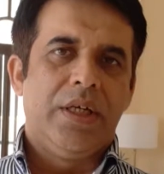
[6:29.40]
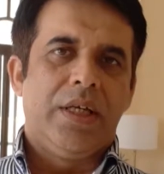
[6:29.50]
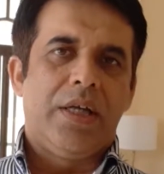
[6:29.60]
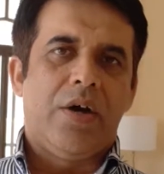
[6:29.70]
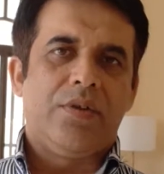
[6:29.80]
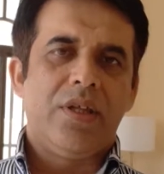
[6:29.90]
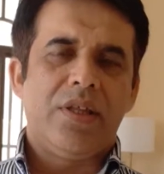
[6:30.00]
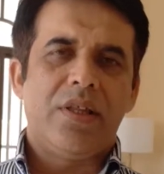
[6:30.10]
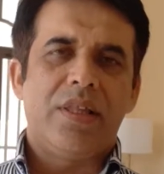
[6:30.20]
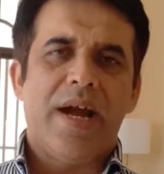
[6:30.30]
Now,
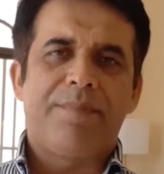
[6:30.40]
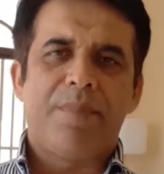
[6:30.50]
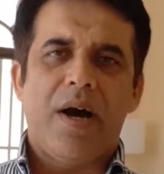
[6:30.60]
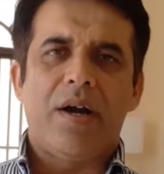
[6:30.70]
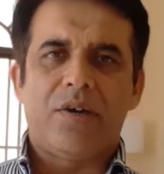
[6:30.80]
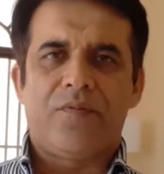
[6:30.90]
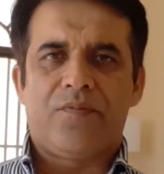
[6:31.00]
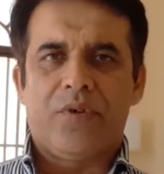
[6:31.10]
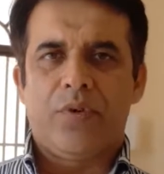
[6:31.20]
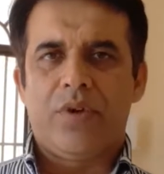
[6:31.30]
this is that part
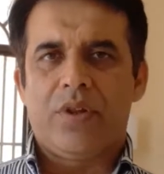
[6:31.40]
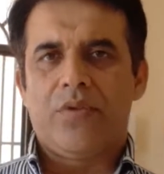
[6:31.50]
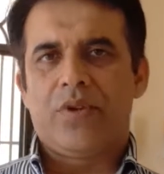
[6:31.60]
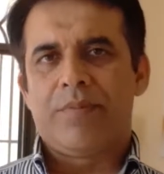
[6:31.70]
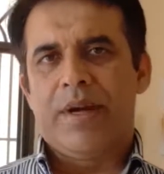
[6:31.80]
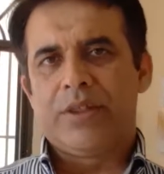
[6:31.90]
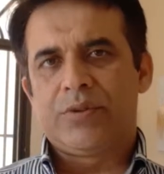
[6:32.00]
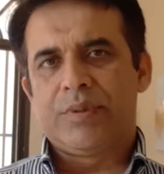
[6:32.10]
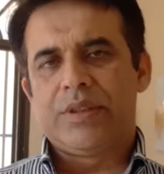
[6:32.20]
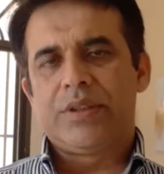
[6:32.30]
of crew resource
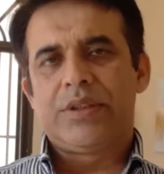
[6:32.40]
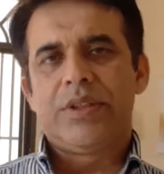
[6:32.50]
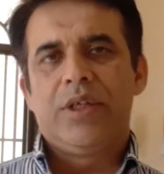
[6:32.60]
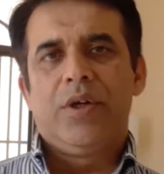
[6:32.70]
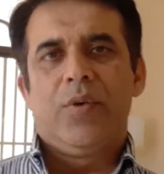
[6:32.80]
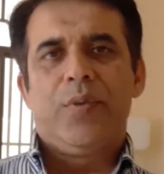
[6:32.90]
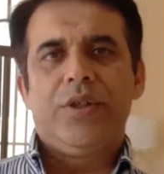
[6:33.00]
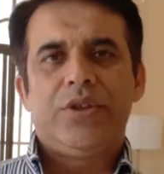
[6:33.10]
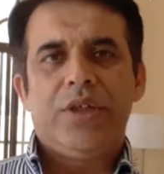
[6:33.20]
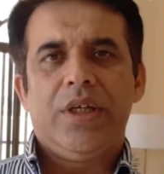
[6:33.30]
management
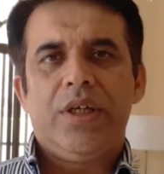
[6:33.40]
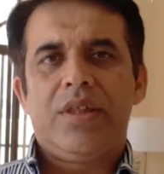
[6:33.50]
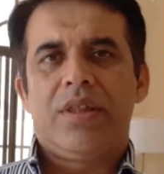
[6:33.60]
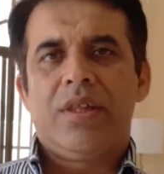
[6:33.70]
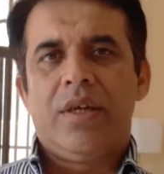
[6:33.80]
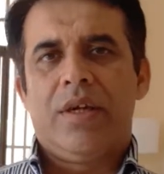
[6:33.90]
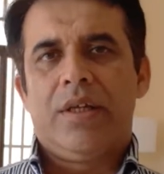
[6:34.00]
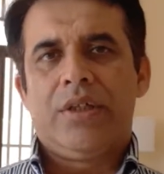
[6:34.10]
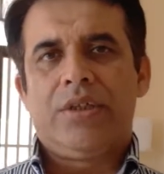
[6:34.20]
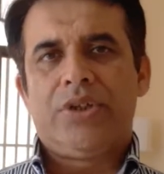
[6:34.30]
which is
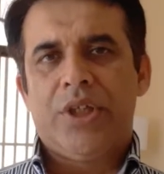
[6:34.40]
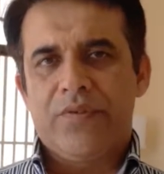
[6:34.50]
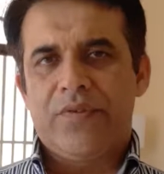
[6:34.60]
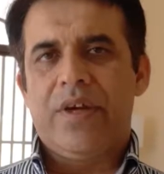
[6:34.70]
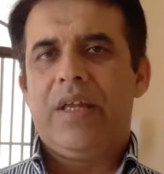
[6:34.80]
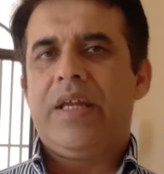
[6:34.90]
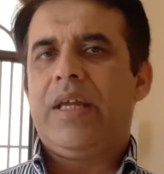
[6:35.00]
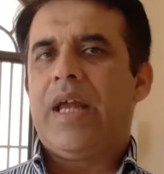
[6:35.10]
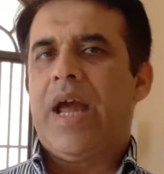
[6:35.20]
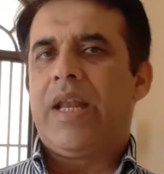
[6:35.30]

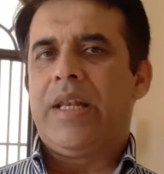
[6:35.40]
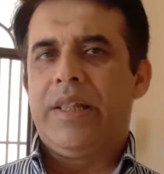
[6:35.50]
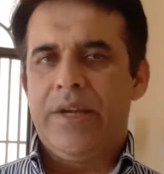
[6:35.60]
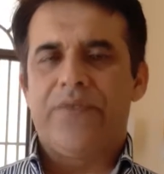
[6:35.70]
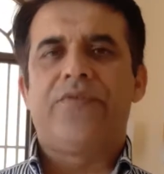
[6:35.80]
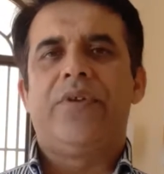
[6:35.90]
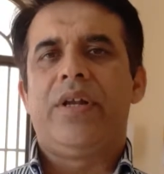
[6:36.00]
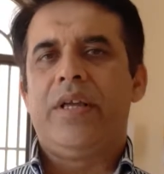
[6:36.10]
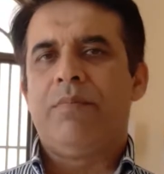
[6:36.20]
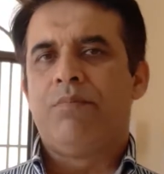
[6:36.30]
generally and
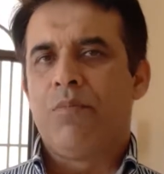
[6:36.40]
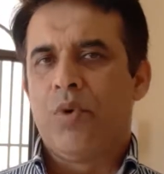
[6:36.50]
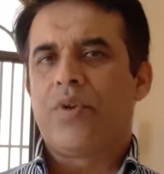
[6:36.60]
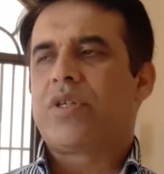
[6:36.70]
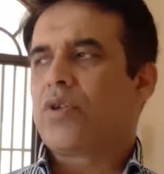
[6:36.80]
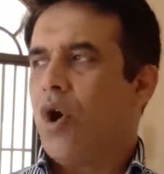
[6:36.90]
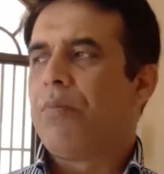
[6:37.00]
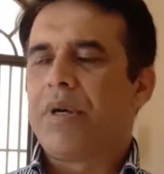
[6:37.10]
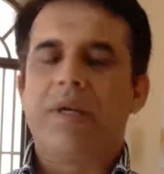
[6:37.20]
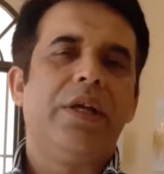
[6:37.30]
literally most
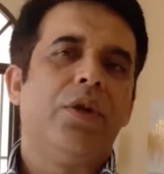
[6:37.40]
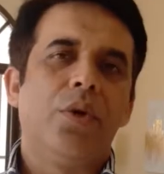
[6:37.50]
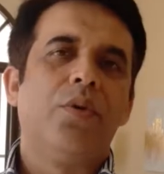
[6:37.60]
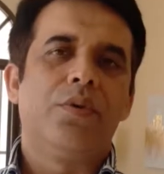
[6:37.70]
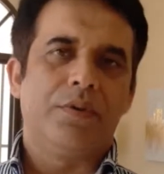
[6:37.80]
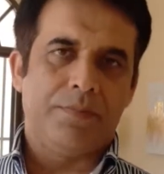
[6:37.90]
commonly known.